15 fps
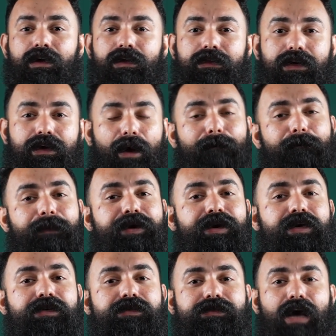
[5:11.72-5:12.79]
the
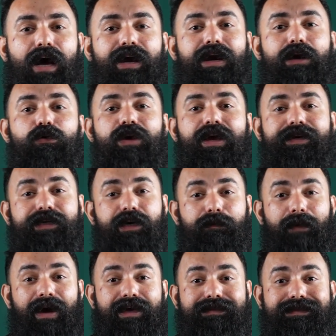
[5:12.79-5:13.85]
companies are regulated
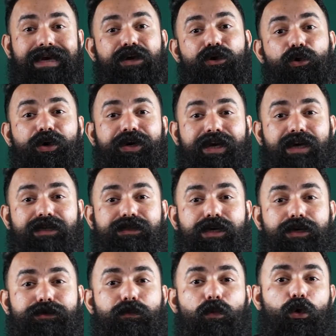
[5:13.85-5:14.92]
by Security
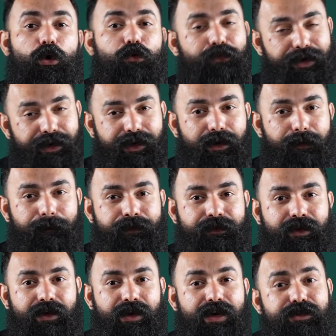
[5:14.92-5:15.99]
Exchange Board of India.
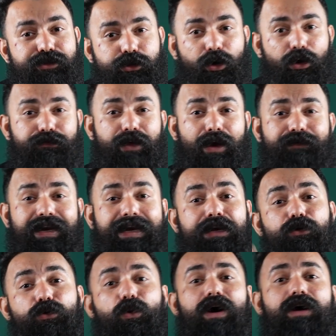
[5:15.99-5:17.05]
Instead of that, in
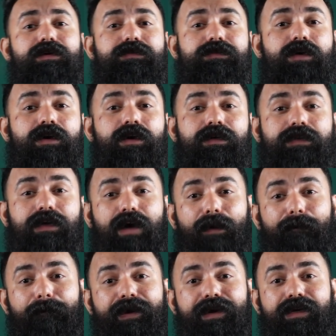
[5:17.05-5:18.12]
US, the
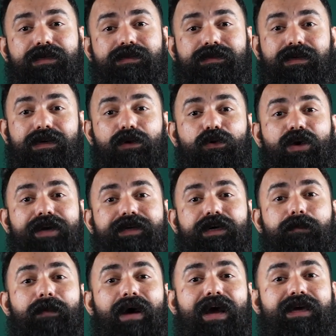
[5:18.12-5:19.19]
companies
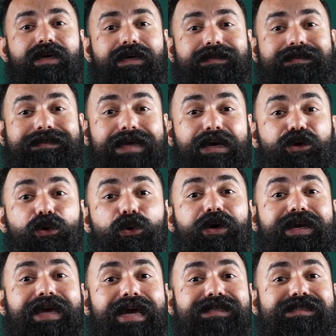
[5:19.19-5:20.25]
regulated by
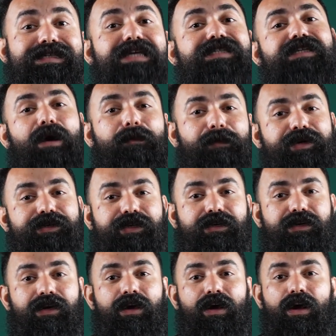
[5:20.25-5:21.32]
Security Exchange
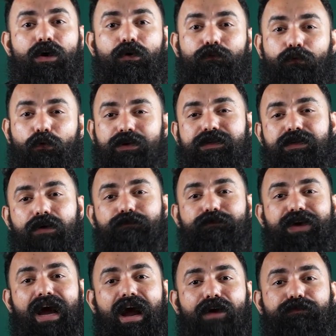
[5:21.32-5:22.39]
Commission. For them,
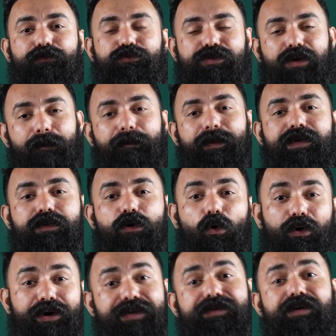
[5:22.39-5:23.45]
we have to submit the
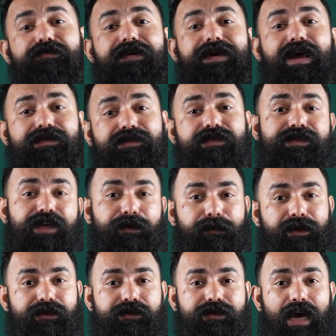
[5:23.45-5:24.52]
audited financial
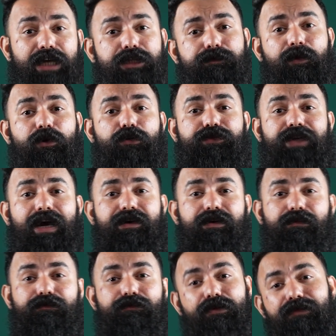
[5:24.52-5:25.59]
statements. As part of
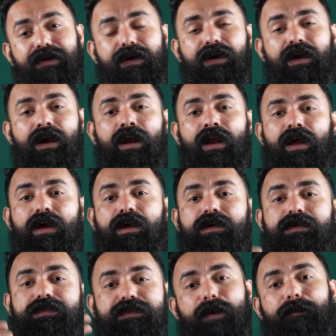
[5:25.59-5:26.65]
that, we will
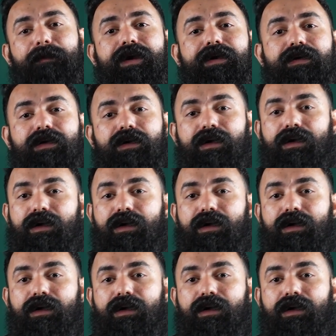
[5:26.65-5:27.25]
submit